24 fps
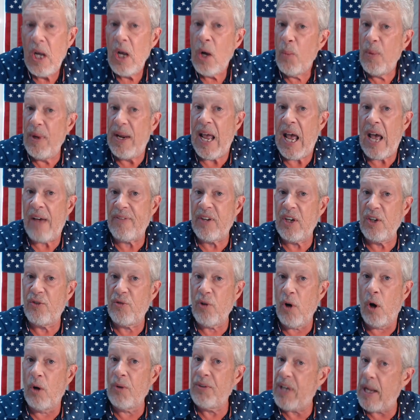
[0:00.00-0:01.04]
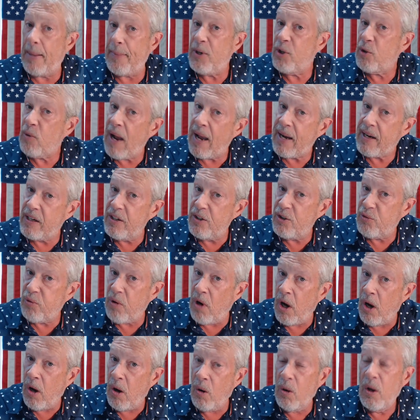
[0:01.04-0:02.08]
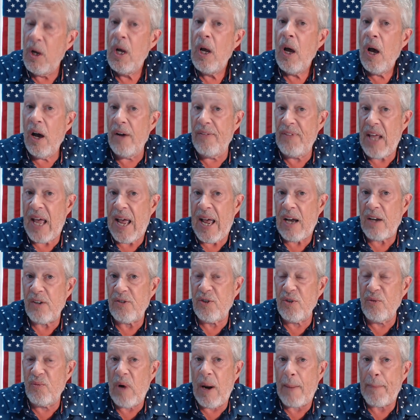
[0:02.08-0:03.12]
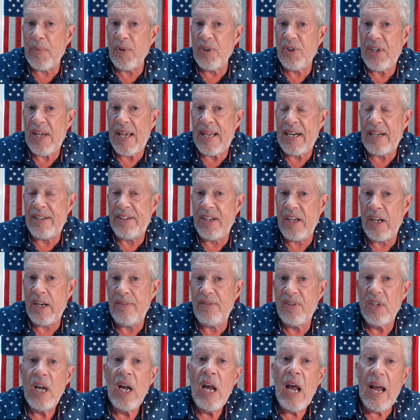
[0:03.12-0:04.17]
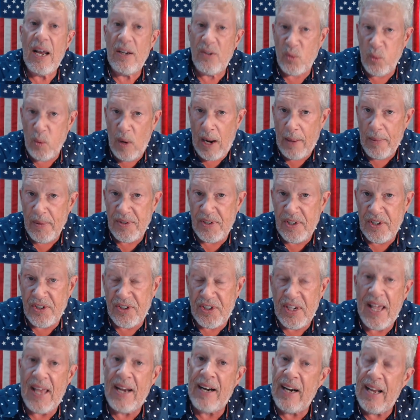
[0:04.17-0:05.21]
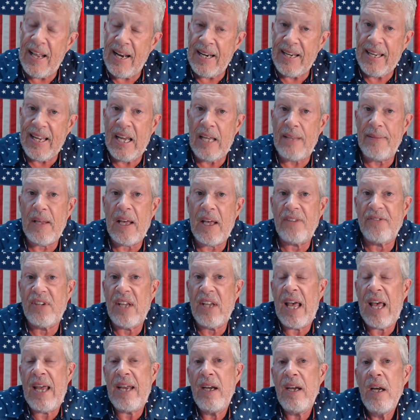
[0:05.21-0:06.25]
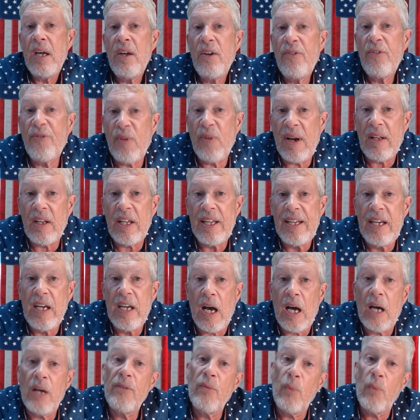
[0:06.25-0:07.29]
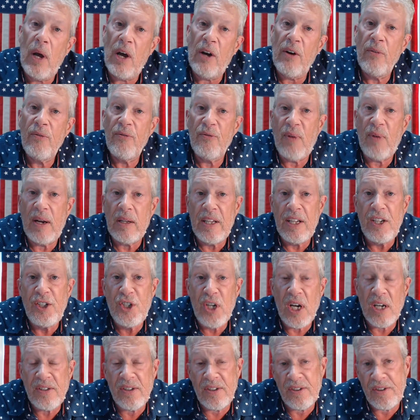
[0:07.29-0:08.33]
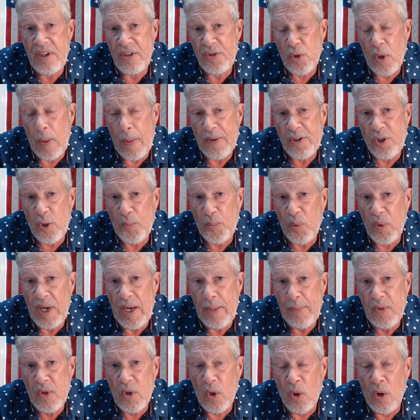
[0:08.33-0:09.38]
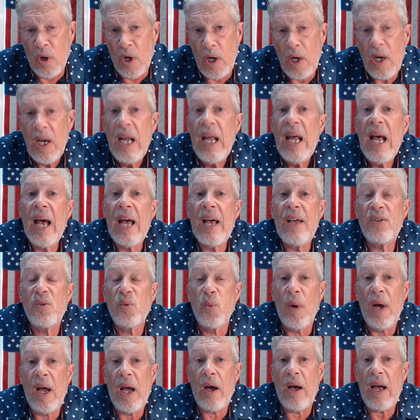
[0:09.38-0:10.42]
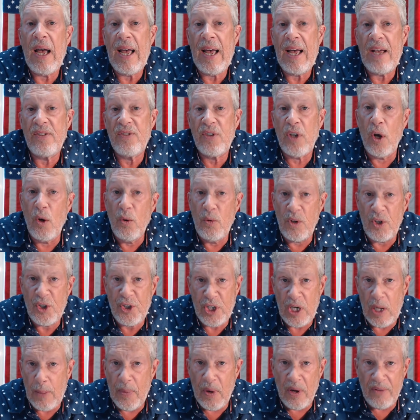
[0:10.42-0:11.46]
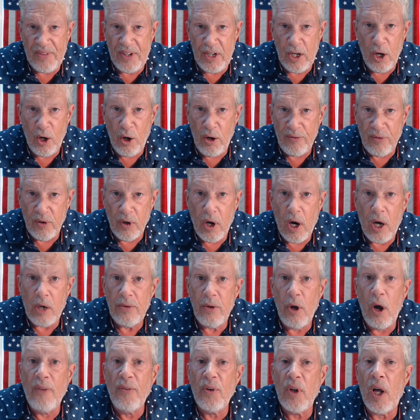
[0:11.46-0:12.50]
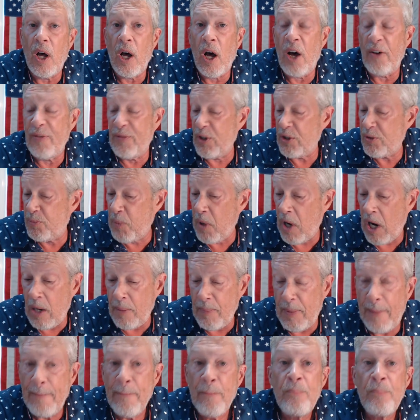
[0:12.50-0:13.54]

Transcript: We have Democrat control of the House of Representatives as well as the Senate. And again, that's a friendly justices on the Supreme Court, as well as ownership of the Oval Office. Pardon me.